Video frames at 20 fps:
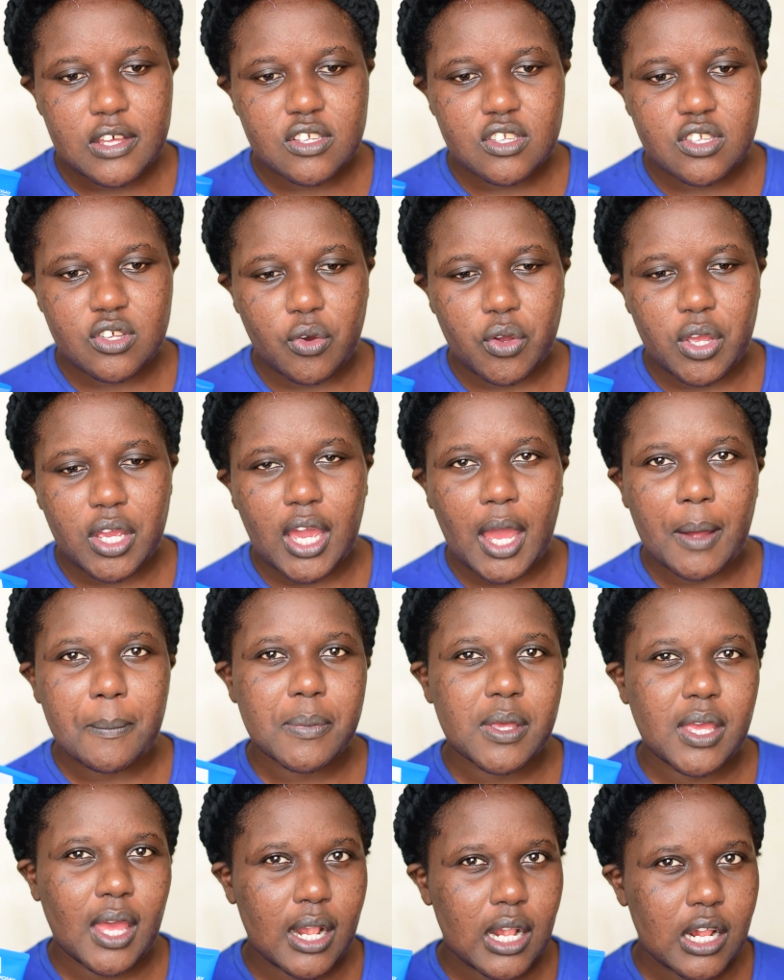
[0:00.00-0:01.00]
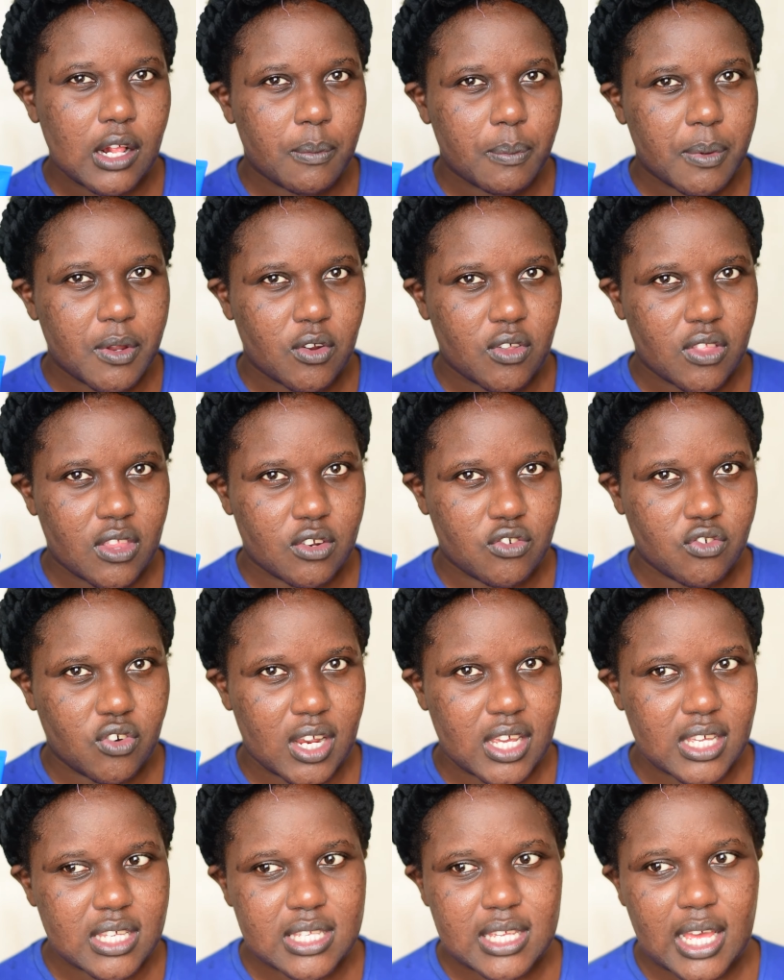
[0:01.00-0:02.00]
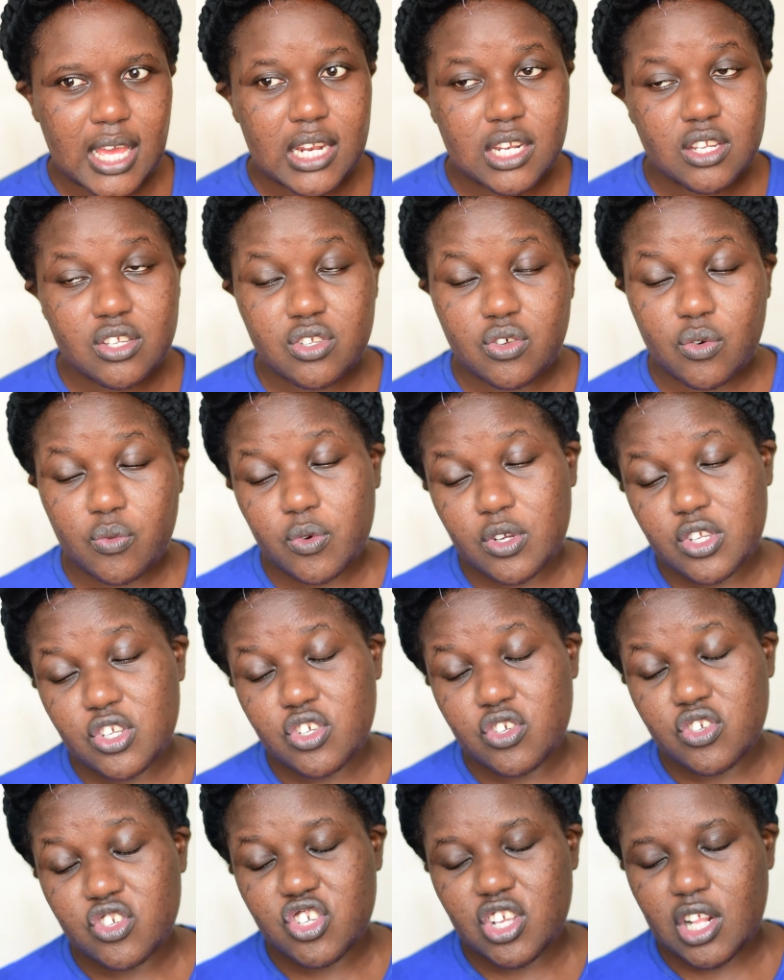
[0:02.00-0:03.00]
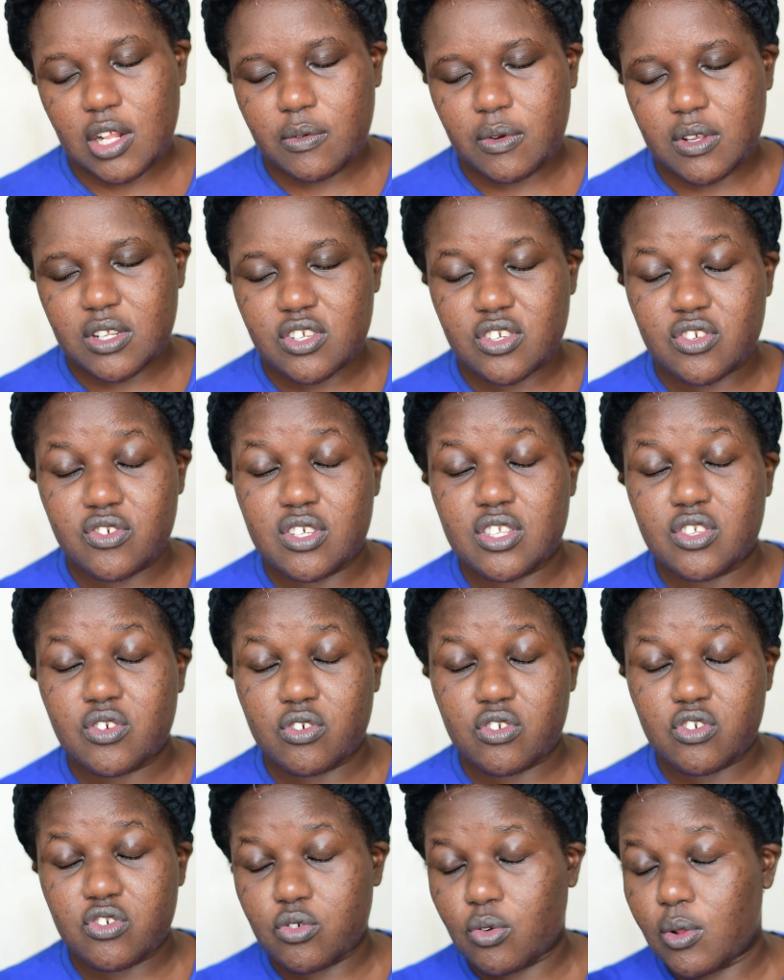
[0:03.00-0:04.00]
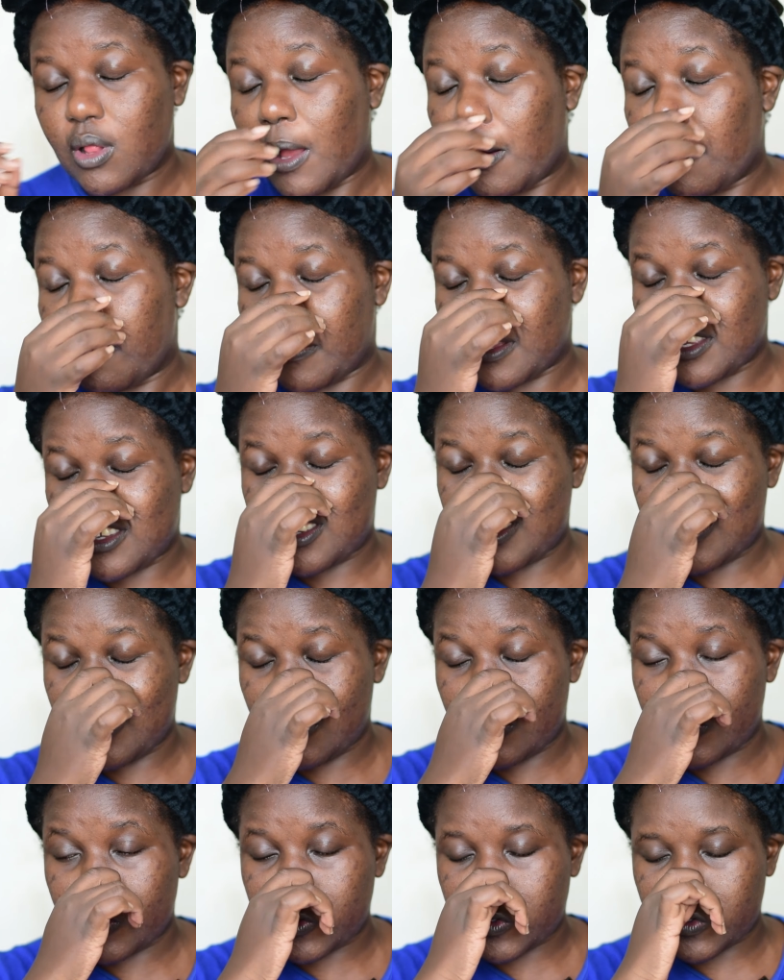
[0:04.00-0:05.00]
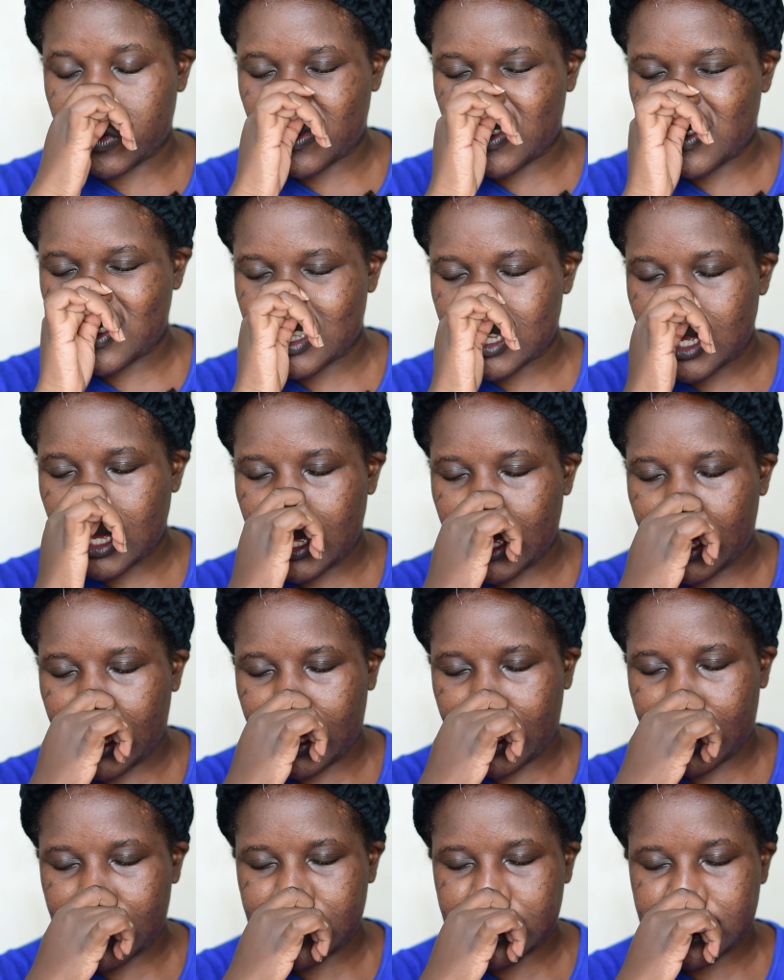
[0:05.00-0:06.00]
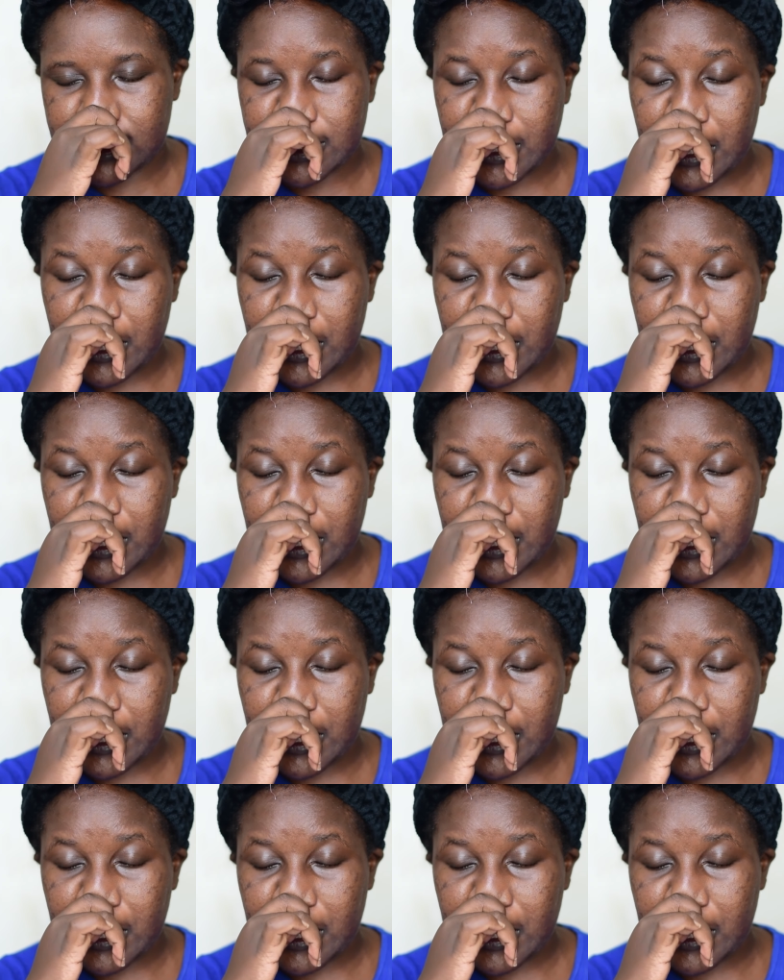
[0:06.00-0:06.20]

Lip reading: So it can be a little bit on the drying side. So what you usually want to do is control how much you use, and